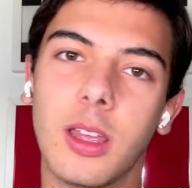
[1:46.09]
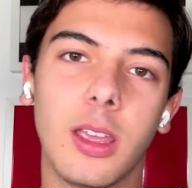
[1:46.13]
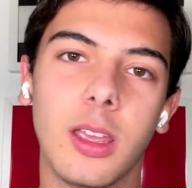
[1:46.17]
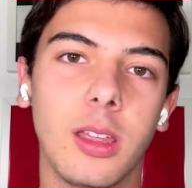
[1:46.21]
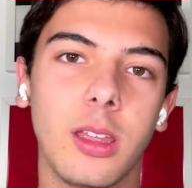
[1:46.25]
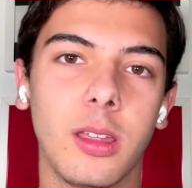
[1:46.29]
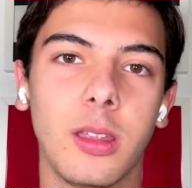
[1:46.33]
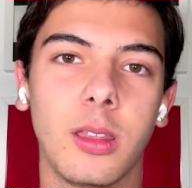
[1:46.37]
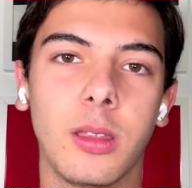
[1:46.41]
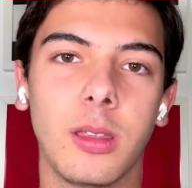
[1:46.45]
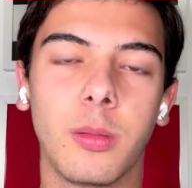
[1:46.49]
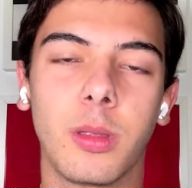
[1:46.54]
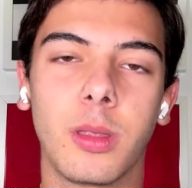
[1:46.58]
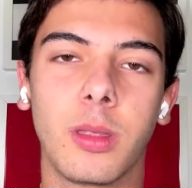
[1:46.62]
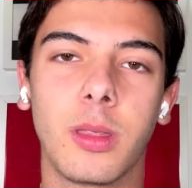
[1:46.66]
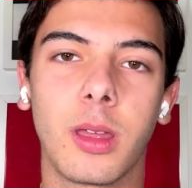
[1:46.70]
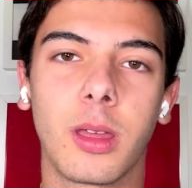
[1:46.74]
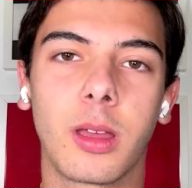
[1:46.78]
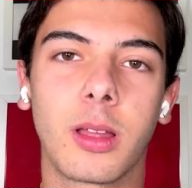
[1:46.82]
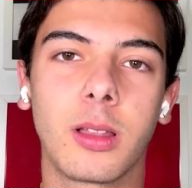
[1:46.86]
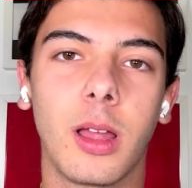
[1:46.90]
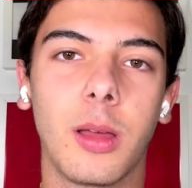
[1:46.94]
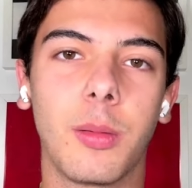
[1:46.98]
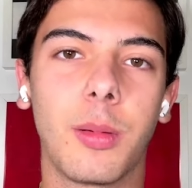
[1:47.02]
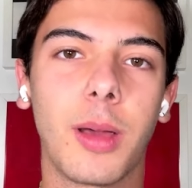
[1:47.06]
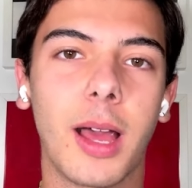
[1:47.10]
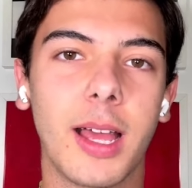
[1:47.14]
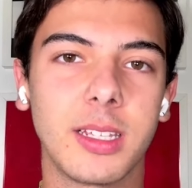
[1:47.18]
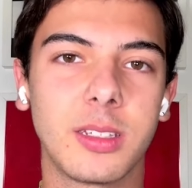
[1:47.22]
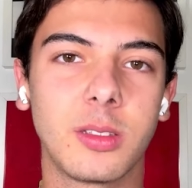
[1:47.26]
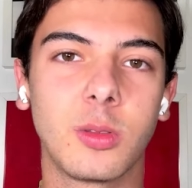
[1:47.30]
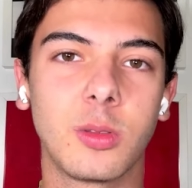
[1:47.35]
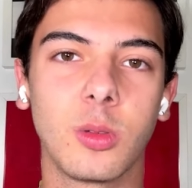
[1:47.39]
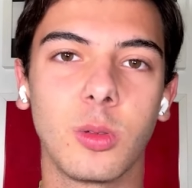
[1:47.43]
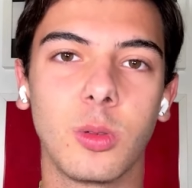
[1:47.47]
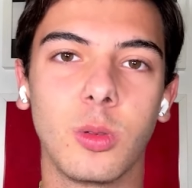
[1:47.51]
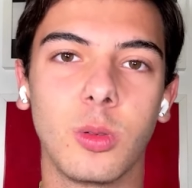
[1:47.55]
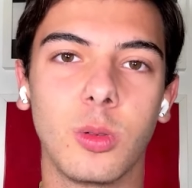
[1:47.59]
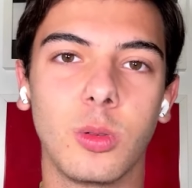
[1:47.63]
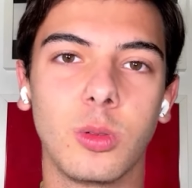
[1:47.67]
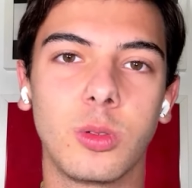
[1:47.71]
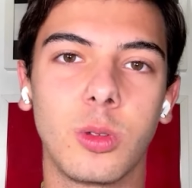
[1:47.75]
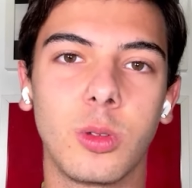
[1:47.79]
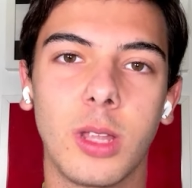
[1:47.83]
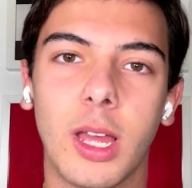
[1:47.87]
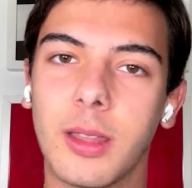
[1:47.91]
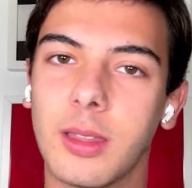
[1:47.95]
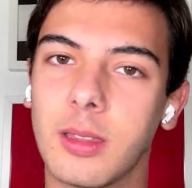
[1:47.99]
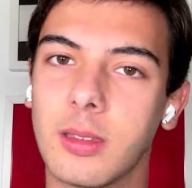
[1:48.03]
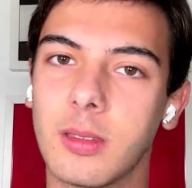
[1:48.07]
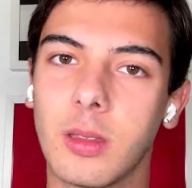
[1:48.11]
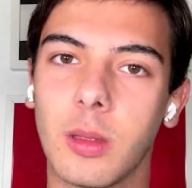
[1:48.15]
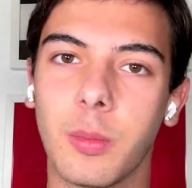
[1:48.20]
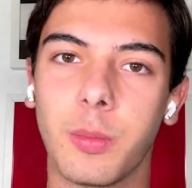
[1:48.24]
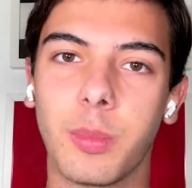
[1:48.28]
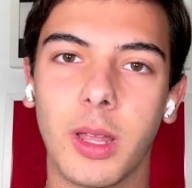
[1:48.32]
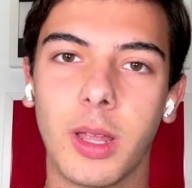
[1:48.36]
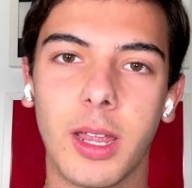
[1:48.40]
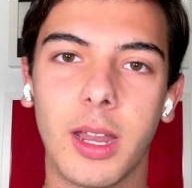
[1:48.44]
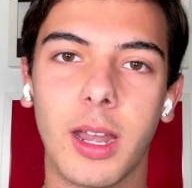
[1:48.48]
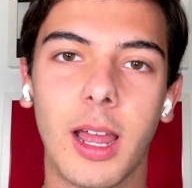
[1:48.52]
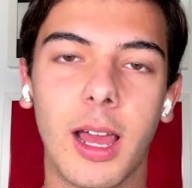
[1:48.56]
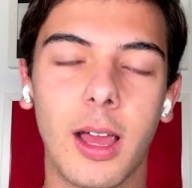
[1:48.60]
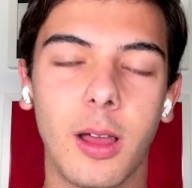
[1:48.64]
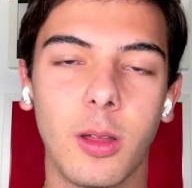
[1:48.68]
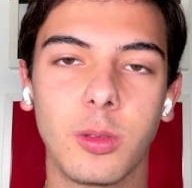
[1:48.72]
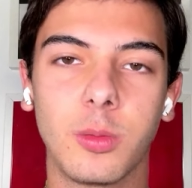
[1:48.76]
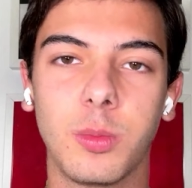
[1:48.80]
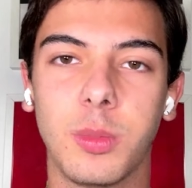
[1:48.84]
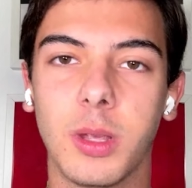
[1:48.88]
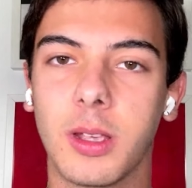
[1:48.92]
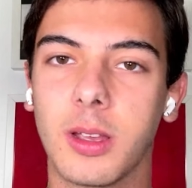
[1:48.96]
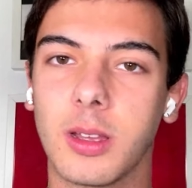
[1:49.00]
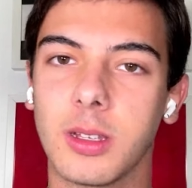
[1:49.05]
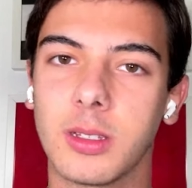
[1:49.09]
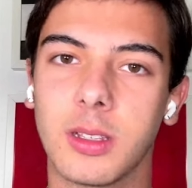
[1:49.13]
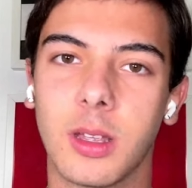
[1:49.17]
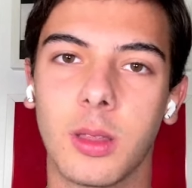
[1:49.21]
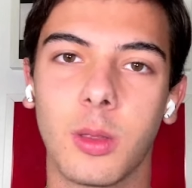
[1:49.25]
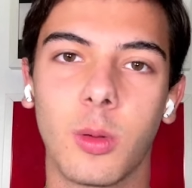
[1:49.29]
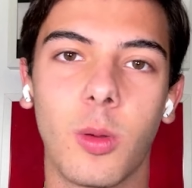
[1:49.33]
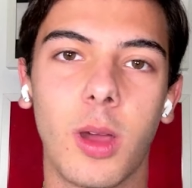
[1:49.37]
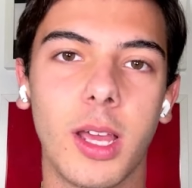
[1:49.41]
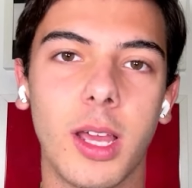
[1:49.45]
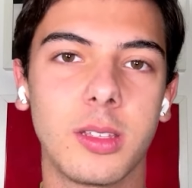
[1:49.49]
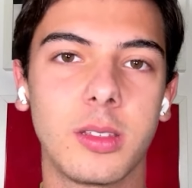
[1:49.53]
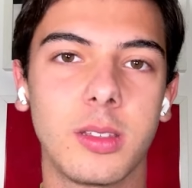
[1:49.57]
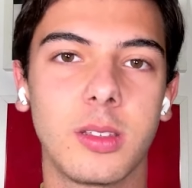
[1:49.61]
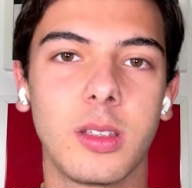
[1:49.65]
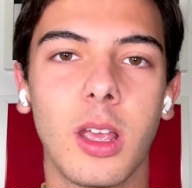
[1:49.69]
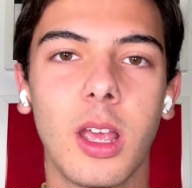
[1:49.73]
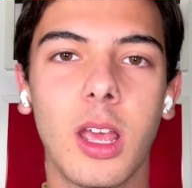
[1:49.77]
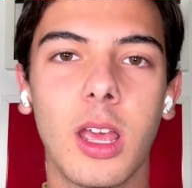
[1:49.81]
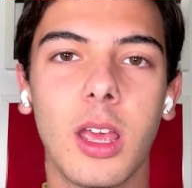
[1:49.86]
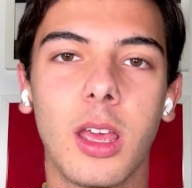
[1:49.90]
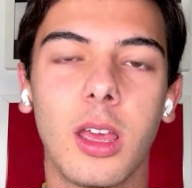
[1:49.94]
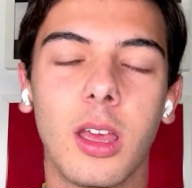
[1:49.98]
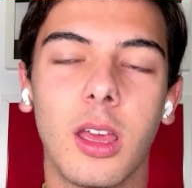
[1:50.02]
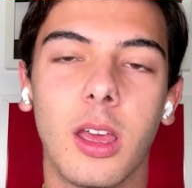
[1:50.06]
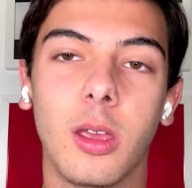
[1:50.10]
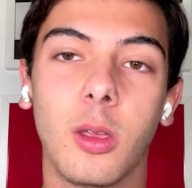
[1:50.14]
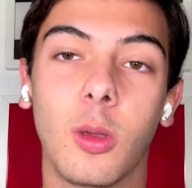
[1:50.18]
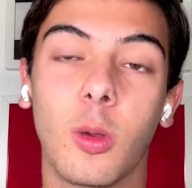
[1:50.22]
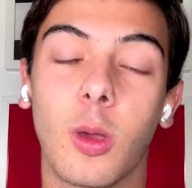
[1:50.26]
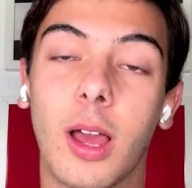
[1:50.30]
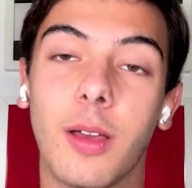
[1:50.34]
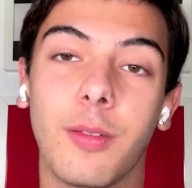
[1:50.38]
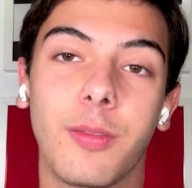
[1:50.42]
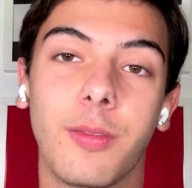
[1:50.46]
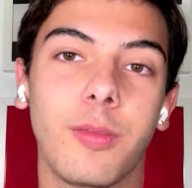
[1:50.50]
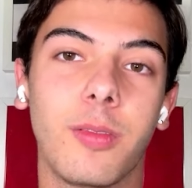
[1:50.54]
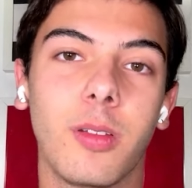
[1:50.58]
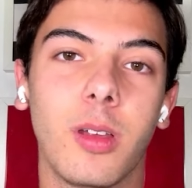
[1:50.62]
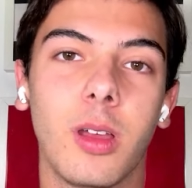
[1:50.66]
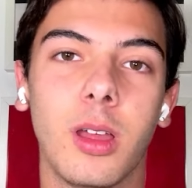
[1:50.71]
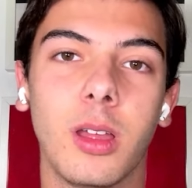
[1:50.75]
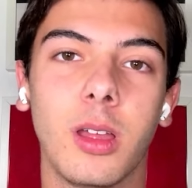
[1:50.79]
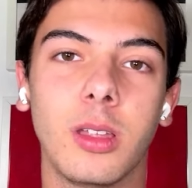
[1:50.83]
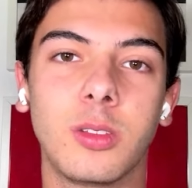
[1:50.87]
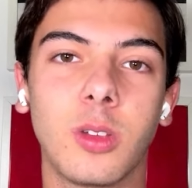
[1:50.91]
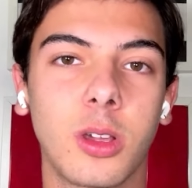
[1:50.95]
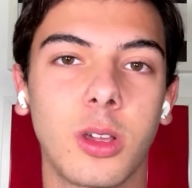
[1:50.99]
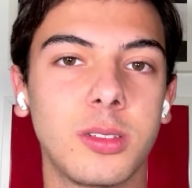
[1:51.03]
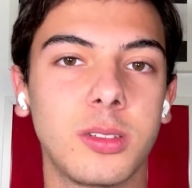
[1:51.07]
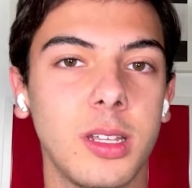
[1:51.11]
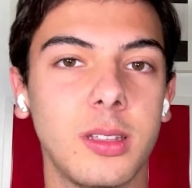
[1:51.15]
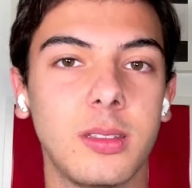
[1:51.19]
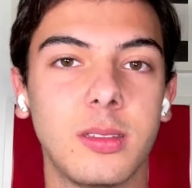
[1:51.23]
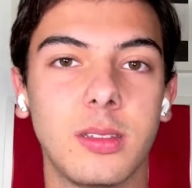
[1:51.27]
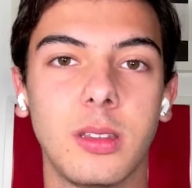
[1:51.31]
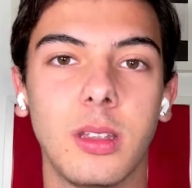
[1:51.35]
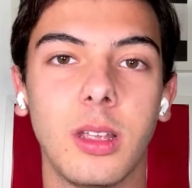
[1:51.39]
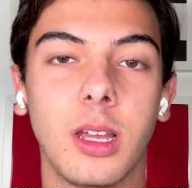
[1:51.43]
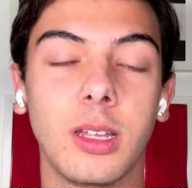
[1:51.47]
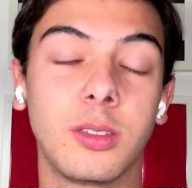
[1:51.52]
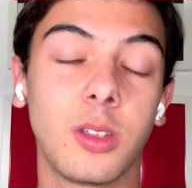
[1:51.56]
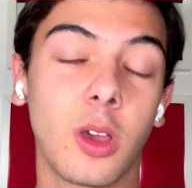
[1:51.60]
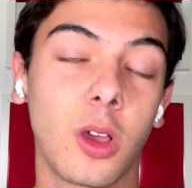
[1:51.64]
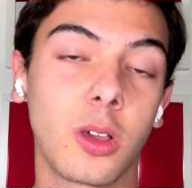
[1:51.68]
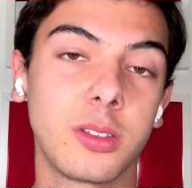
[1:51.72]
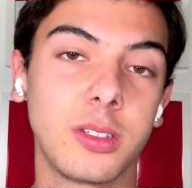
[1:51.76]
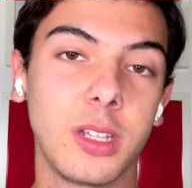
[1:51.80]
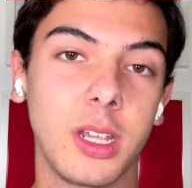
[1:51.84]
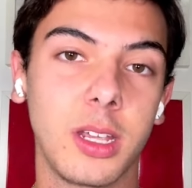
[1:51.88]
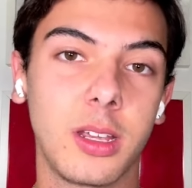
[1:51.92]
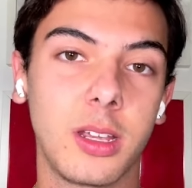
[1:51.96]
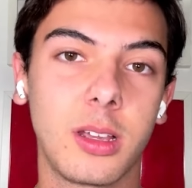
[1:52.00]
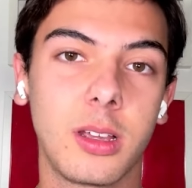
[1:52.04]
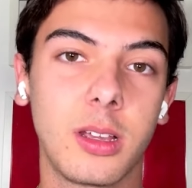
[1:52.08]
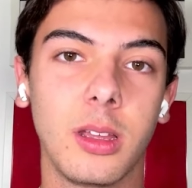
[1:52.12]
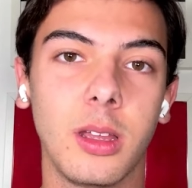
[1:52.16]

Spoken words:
the club has to let the player out, because otherwise you have a toxic